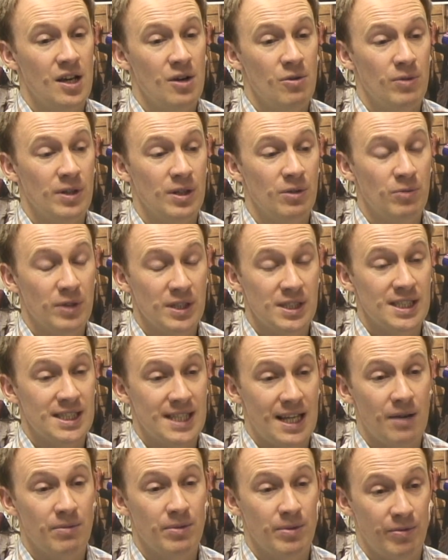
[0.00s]
which has
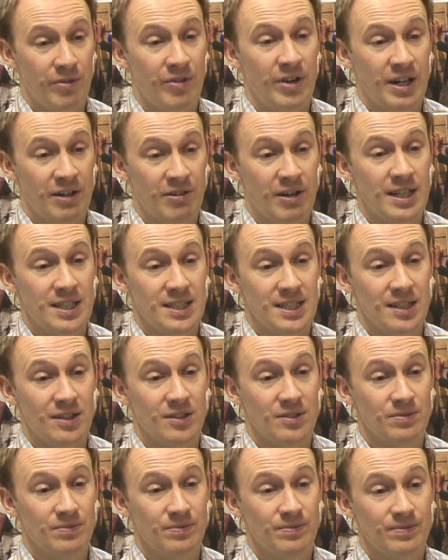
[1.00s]
helped them a very great
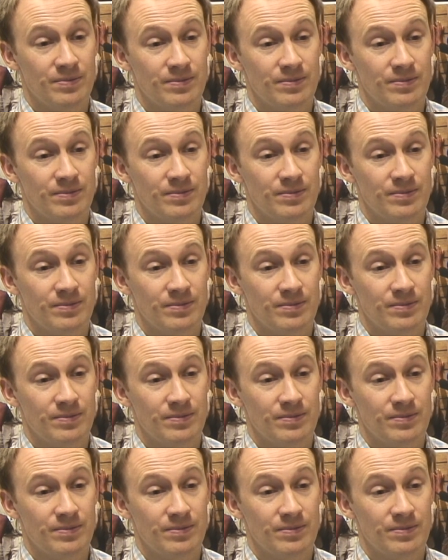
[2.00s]
deal.